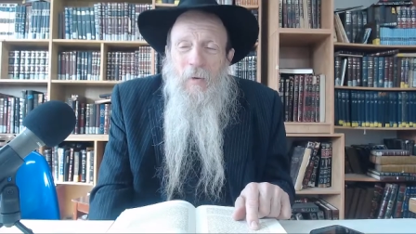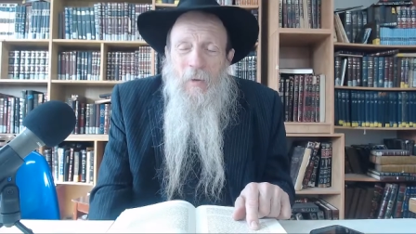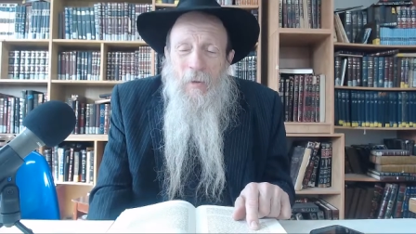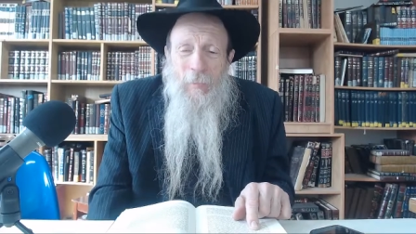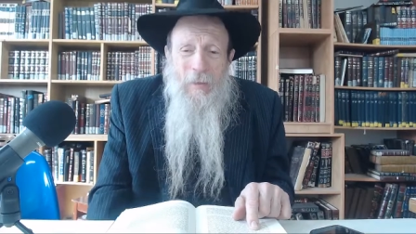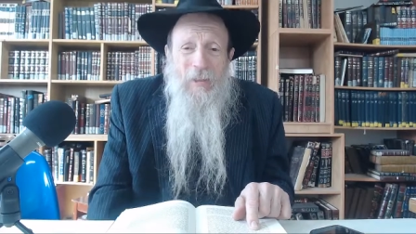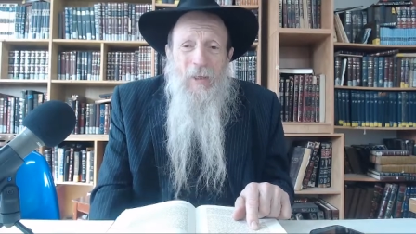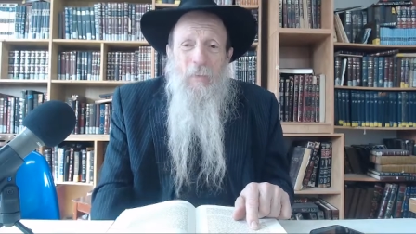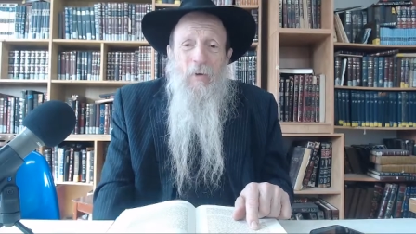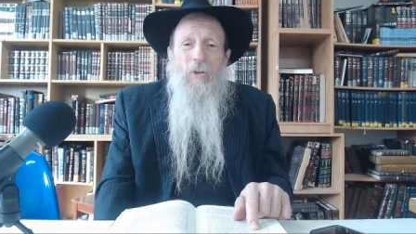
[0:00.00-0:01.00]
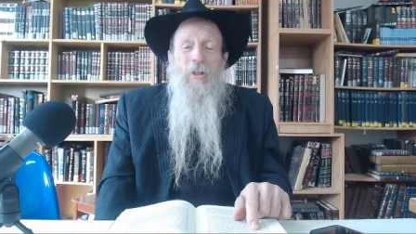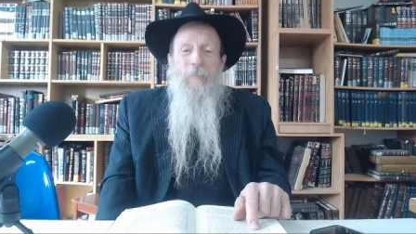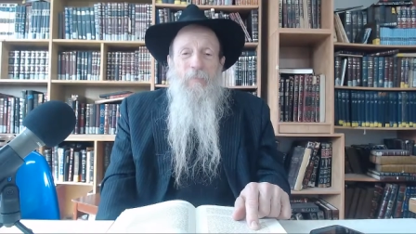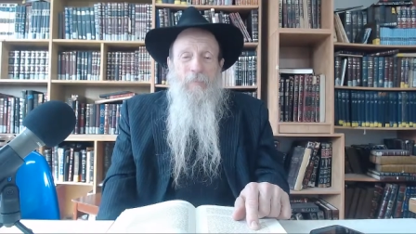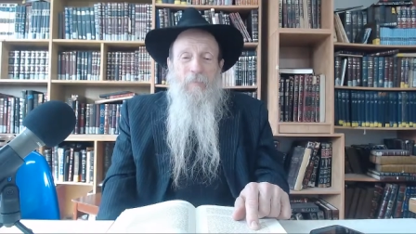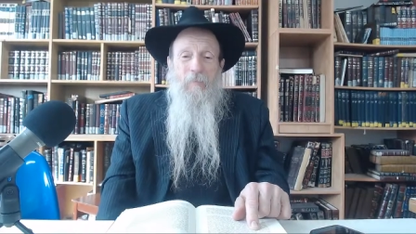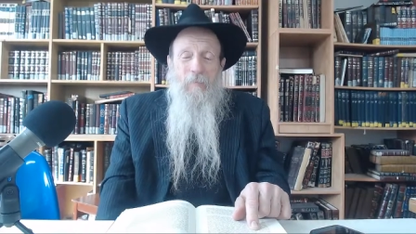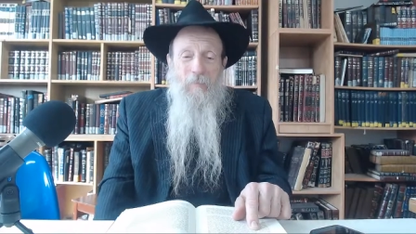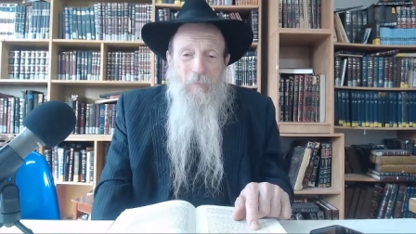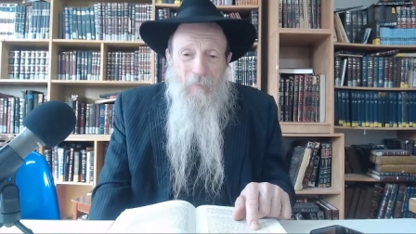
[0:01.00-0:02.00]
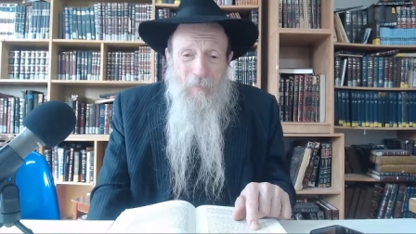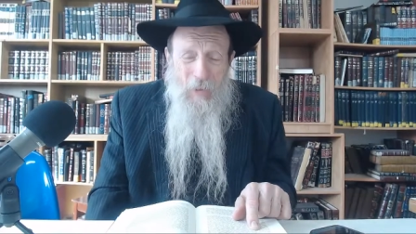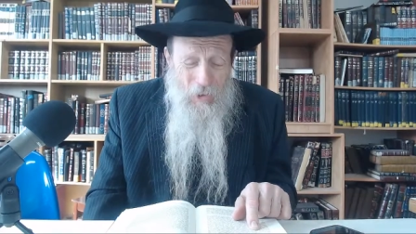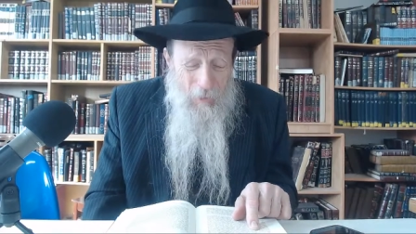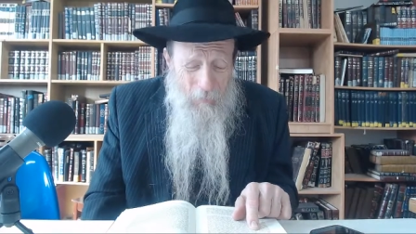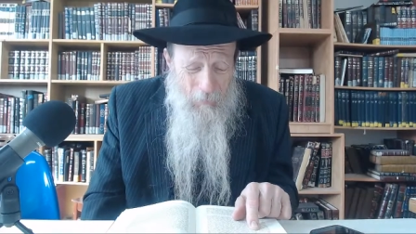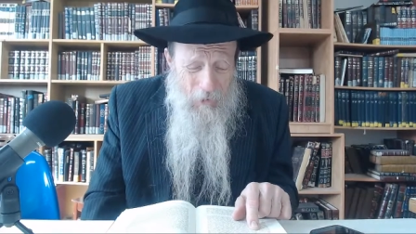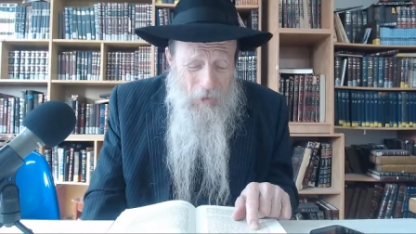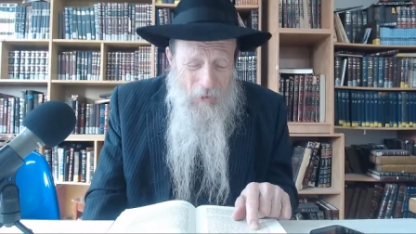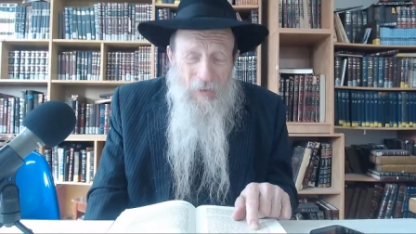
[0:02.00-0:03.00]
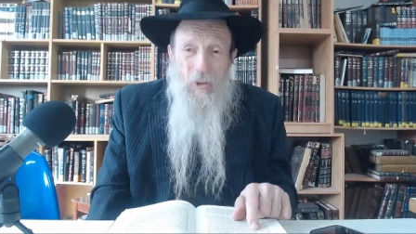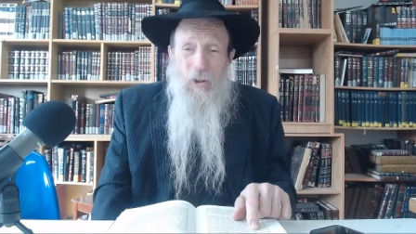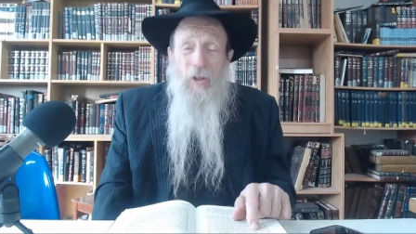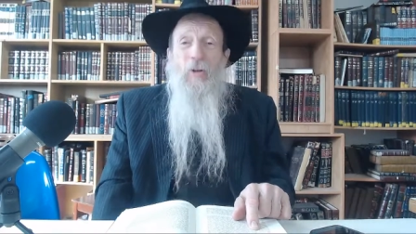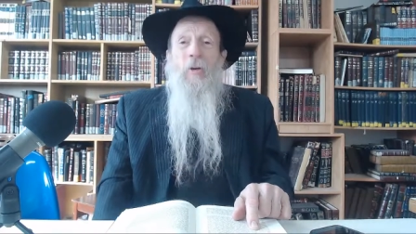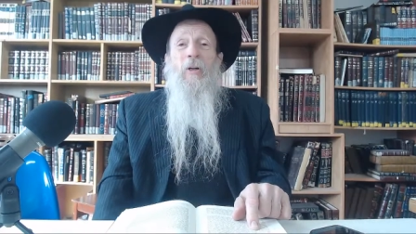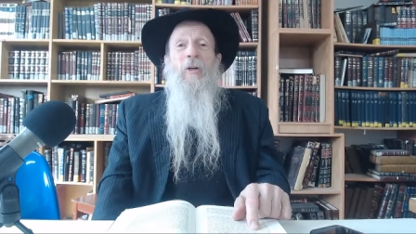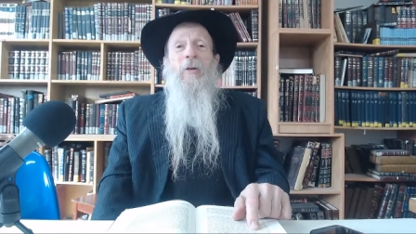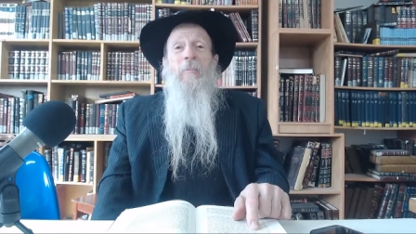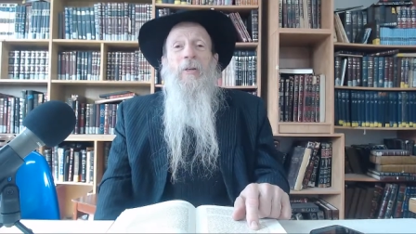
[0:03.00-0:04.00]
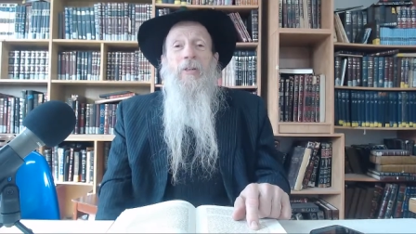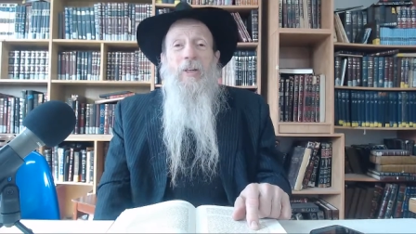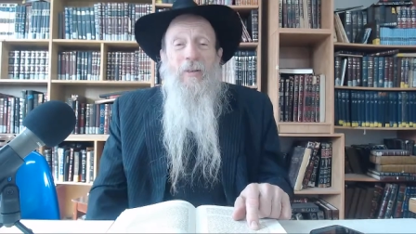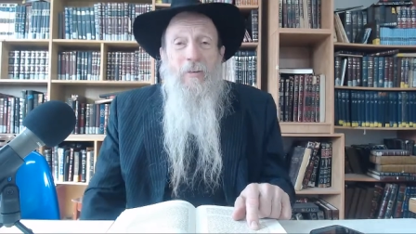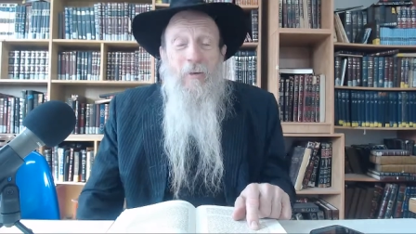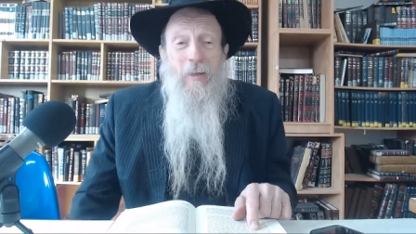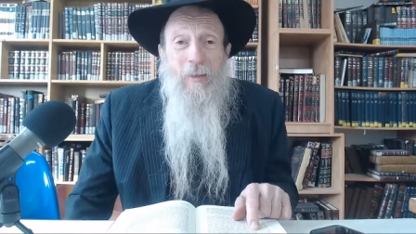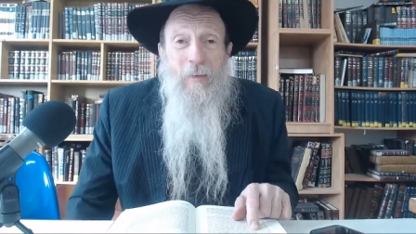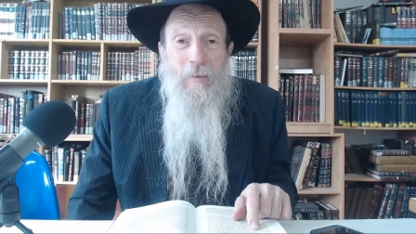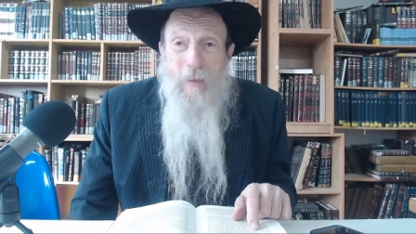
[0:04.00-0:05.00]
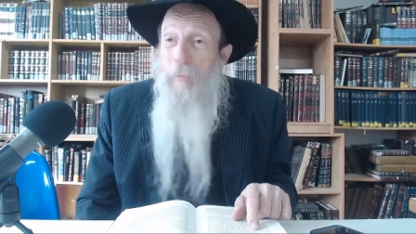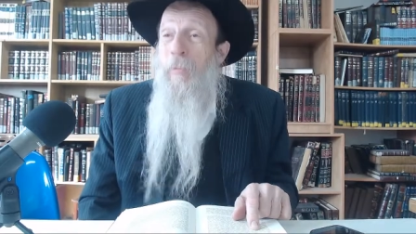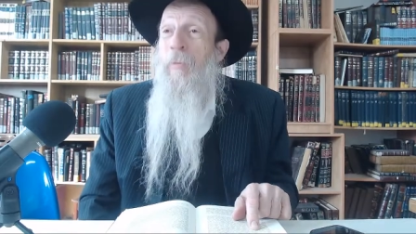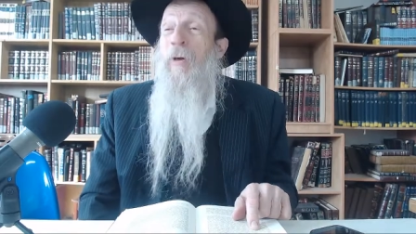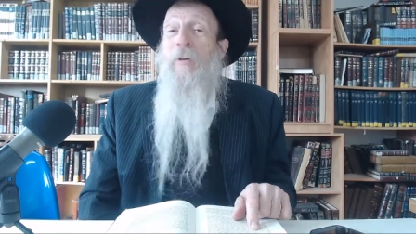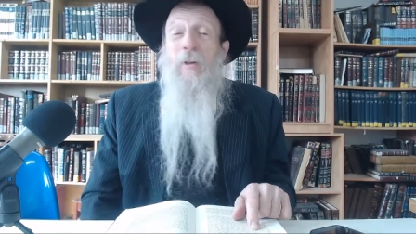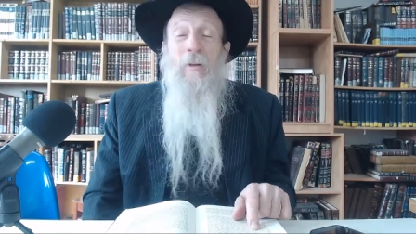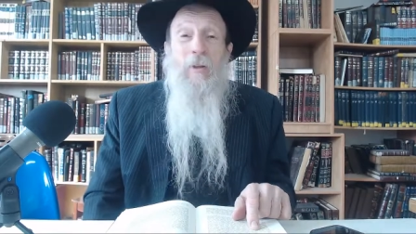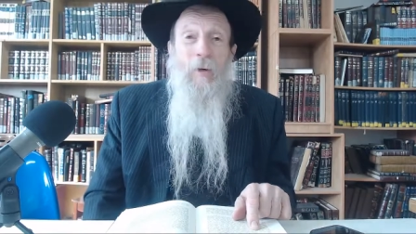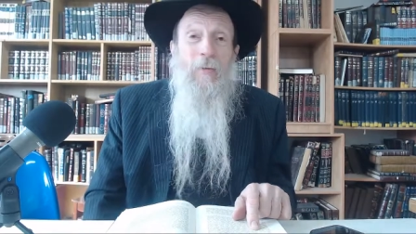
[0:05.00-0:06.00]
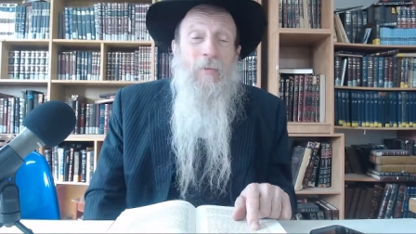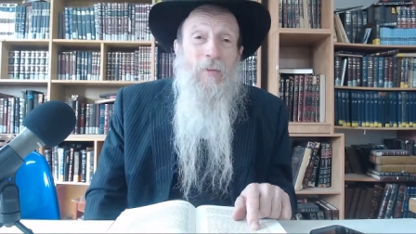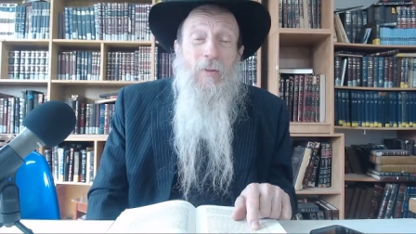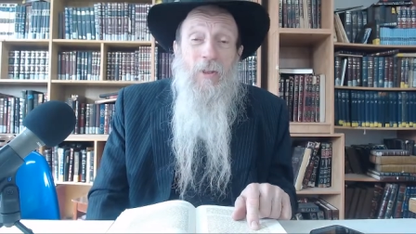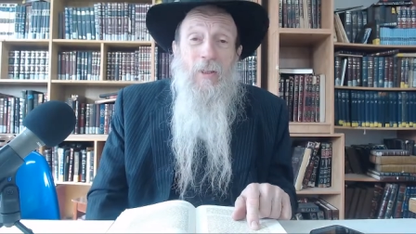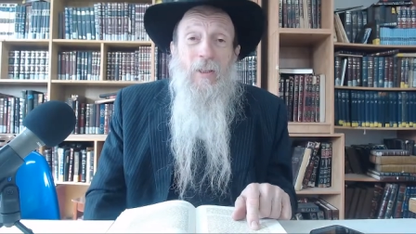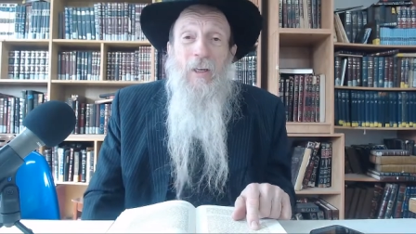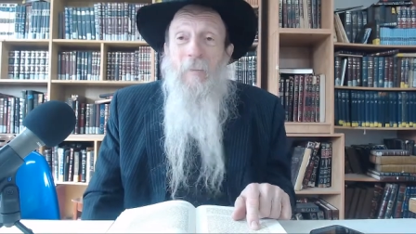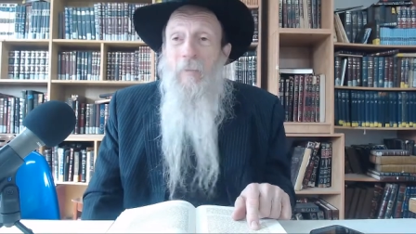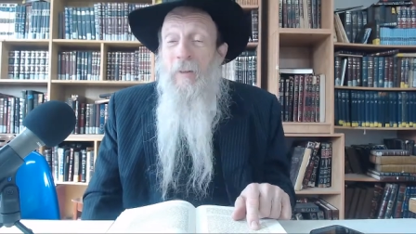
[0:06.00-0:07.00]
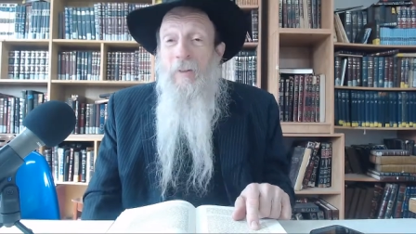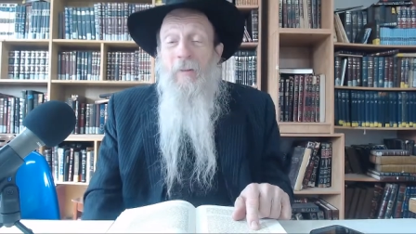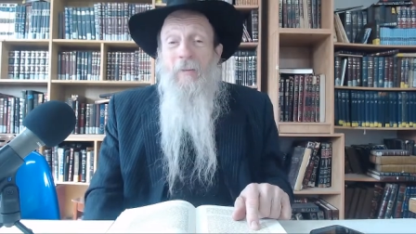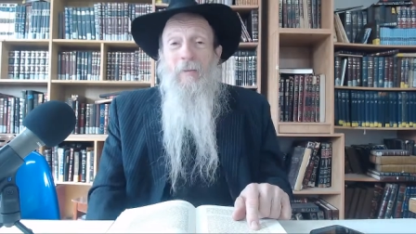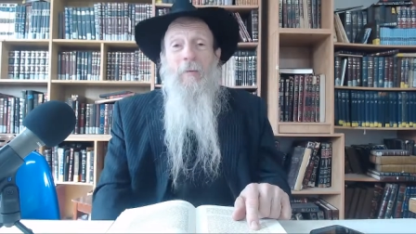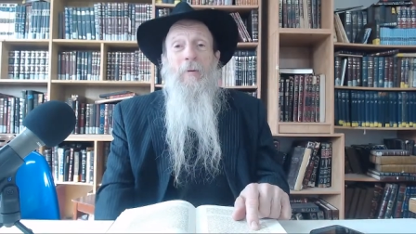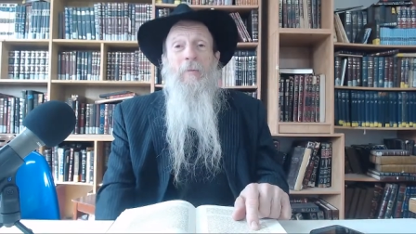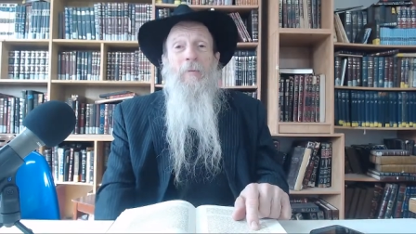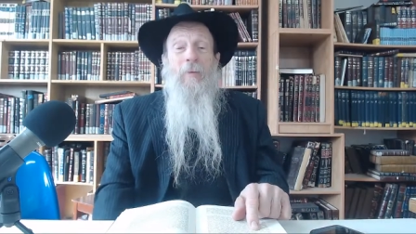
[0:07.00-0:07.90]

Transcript: I'm asking mercy. Hashem, please send the shidduch Please send the right that people go to the graves of the tzaddikim. Rabbi,